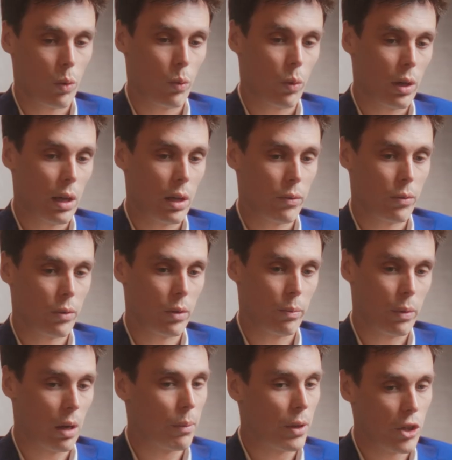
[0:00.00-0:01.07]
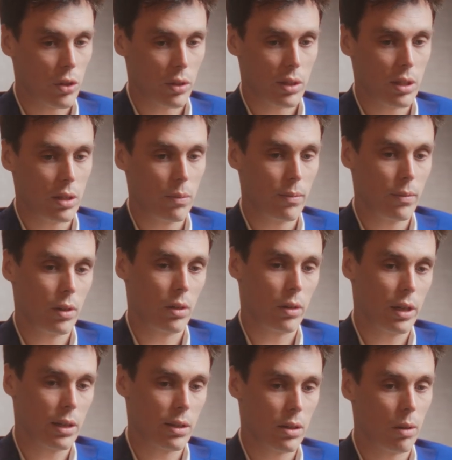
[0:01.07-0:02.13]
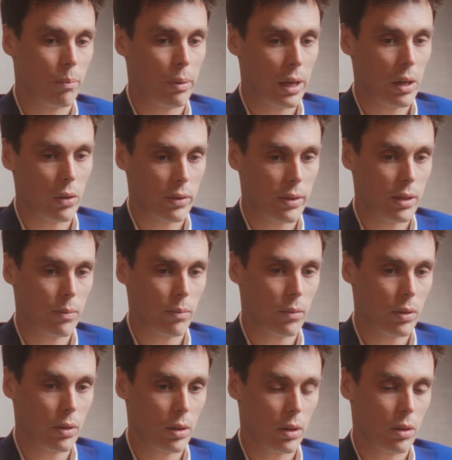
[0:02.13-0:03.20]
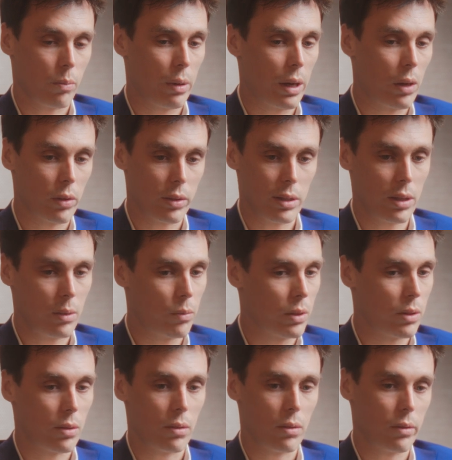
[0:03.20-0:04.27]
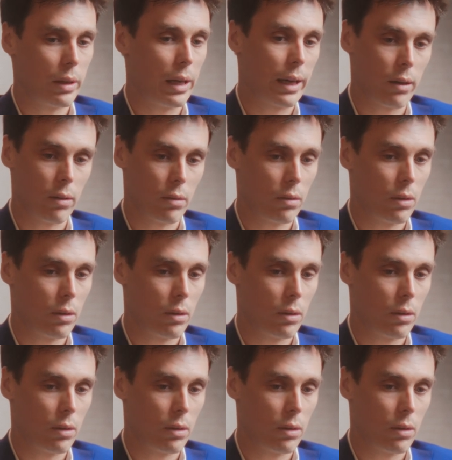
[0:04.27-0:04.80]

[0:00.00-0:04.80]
will have a Barbagian team against the pilot team, and the pilot team is like a